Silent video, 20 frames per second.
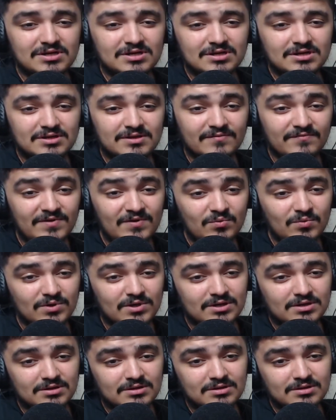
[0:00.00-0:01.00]
the V word.
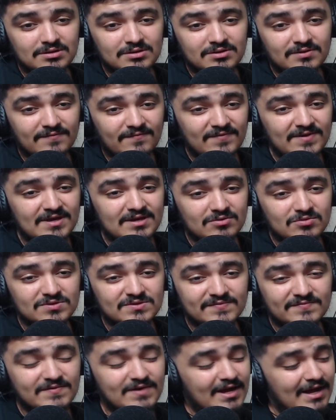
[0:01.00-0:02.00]
The V was a
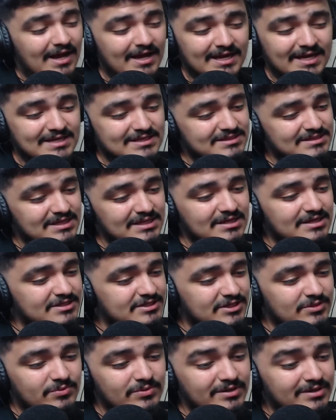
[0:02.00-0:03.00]
V. I can't say it because I
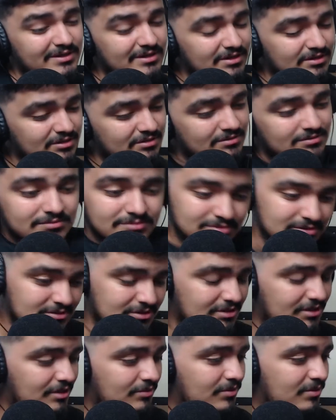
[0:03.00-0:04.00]
don't want to get, you know,
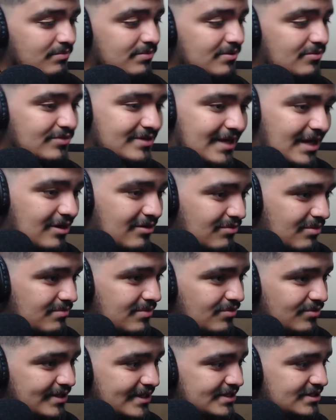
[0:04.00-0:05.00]
I don't want to be
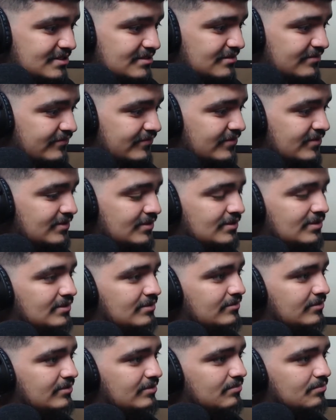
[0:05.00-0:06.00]
with that stuff.
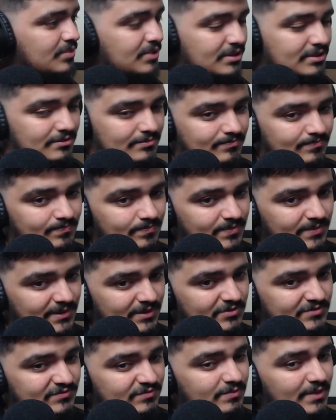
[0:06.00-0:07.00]
But it's
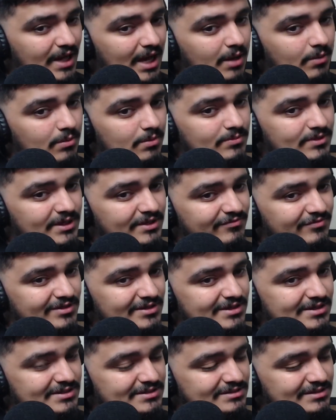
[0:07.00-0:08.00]
from my album that it
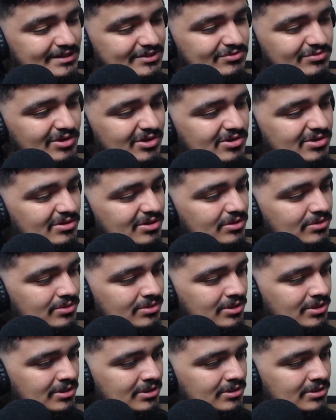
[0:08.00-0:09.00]
released not too long ago.
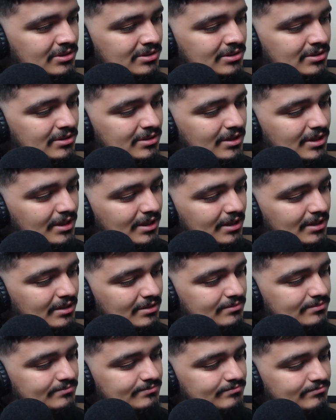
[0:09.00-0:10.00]
And
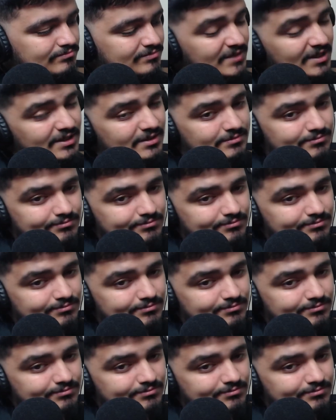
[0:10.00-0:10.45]
yeah.